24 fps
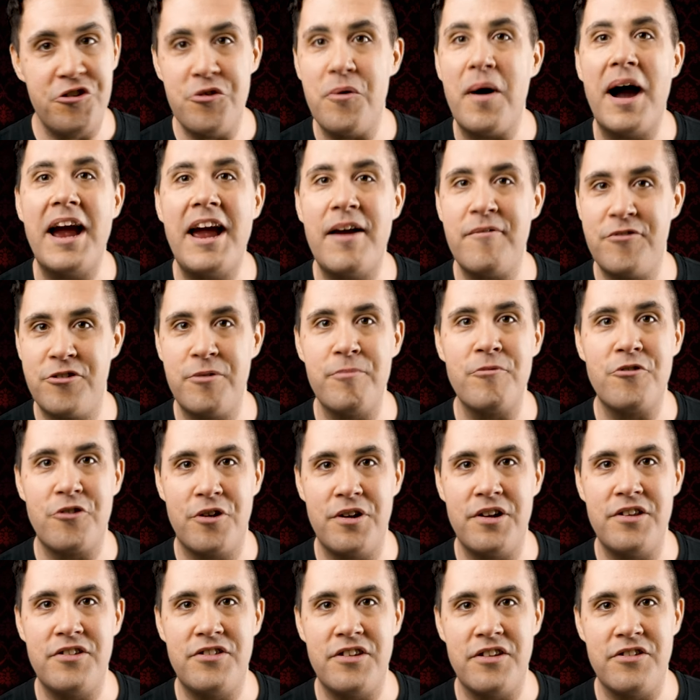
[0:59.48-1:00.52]
do I have some
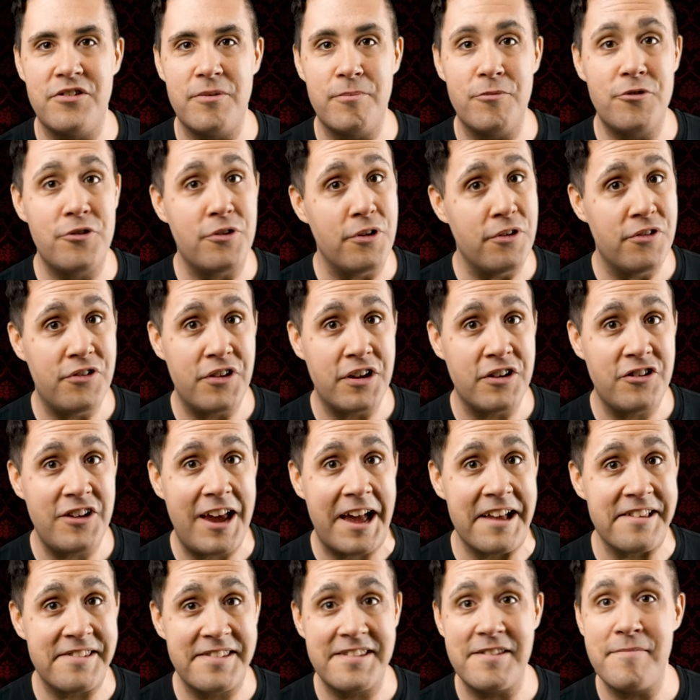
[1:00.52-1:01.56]
criticisms to
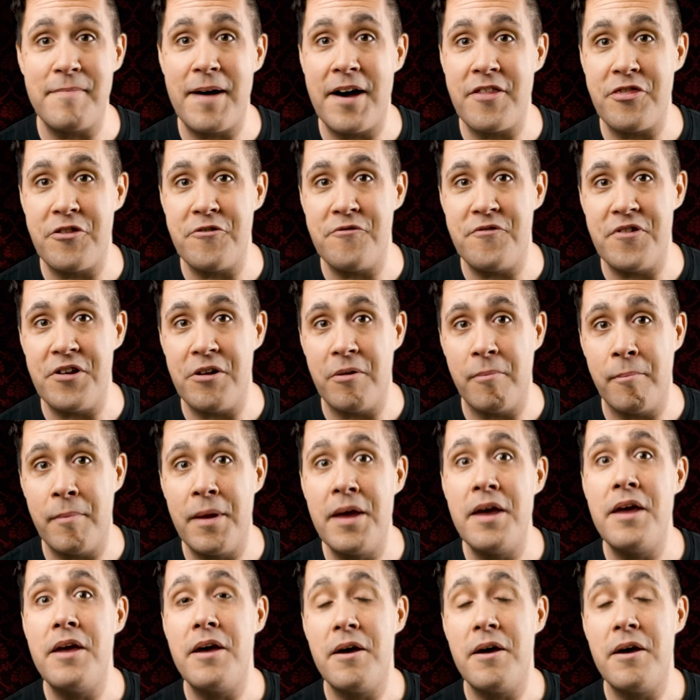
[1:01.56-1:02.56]
suggest about the film